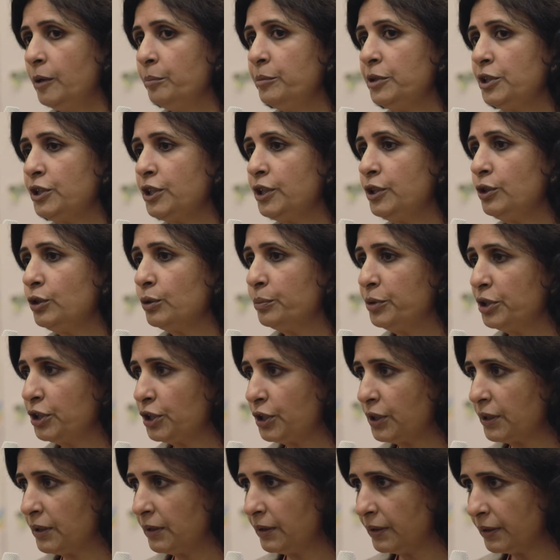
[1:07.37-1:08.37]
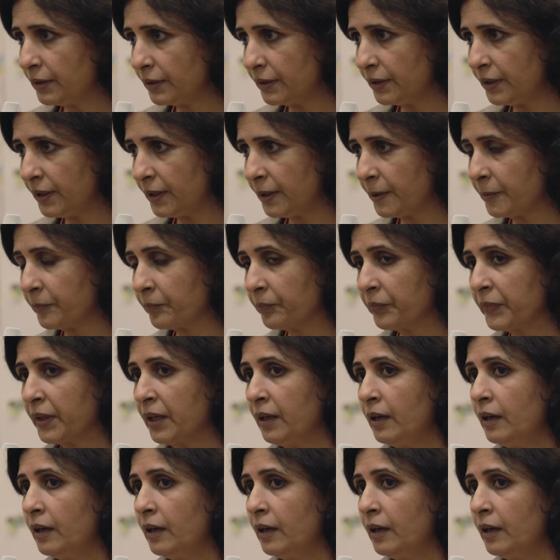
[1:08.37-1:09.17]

machine-to-machine learning,